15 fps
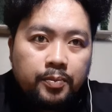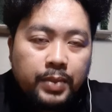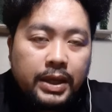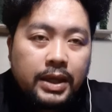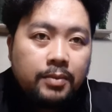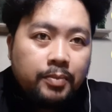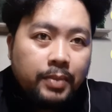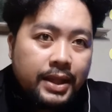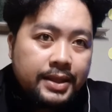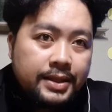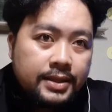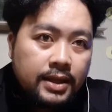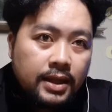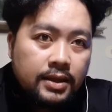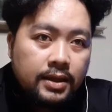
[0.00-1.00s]
pig pens
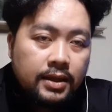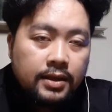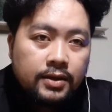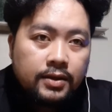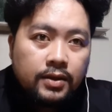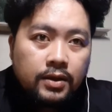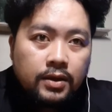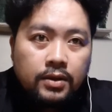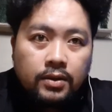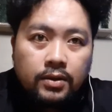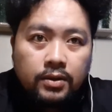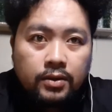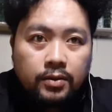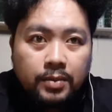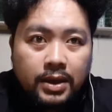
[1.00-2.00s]
natin
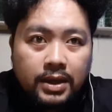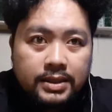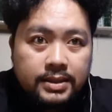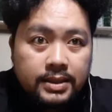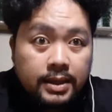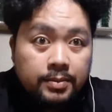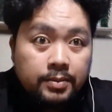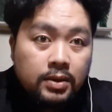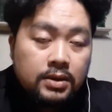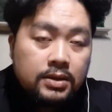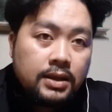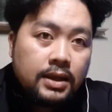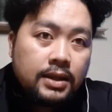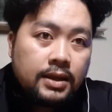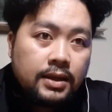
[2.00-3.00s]
o yung mga stables
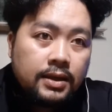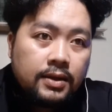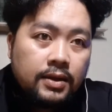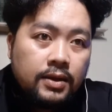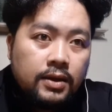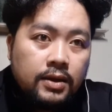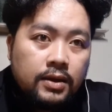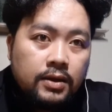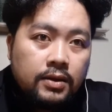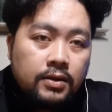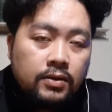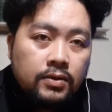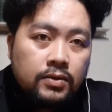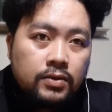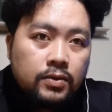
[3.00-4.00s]
natin.
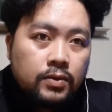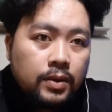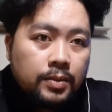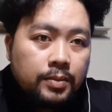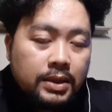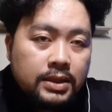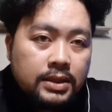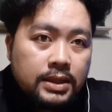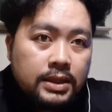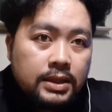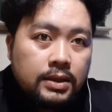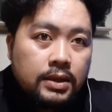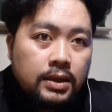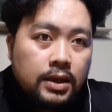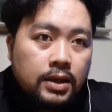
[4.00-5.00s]
So we must
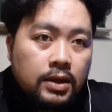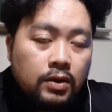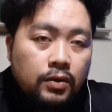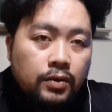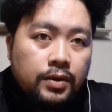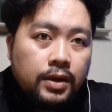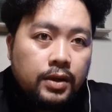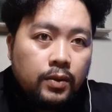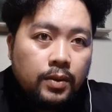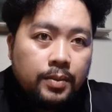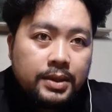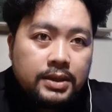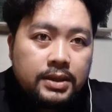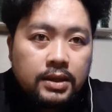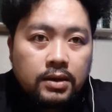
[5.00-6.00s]
include
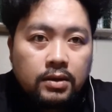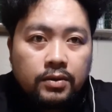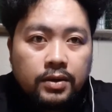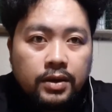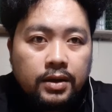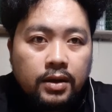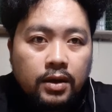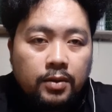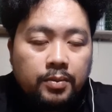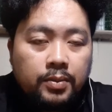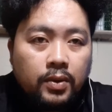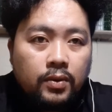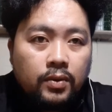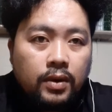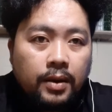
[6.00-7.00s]
in our
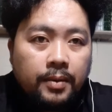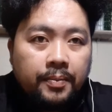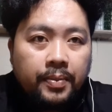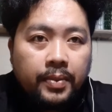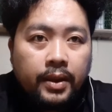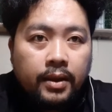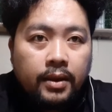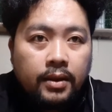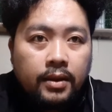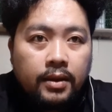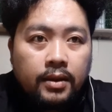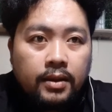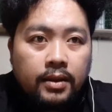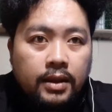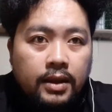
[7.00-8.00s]
program
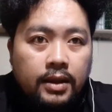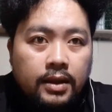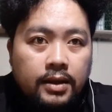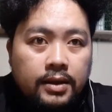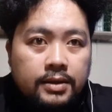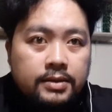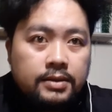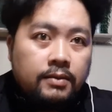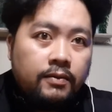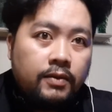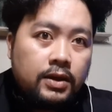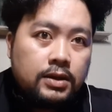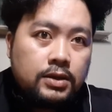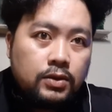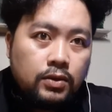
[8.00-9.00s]
the
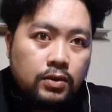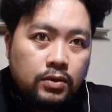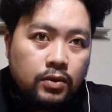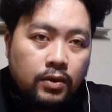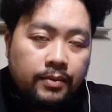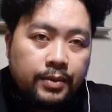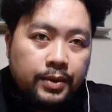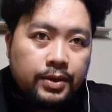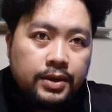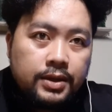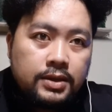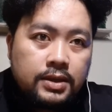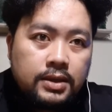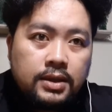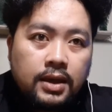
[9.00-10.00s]
disinfection to avoid
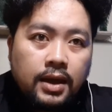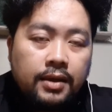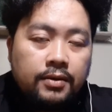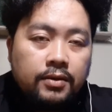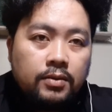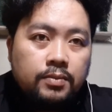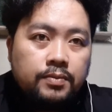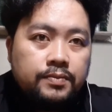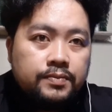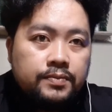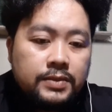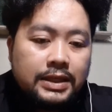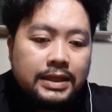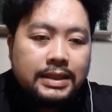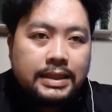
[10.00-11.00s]
this kind of
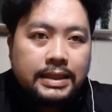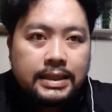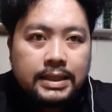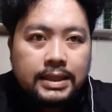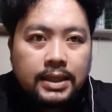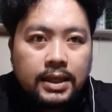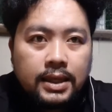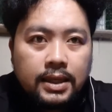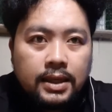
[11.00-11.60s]
disease.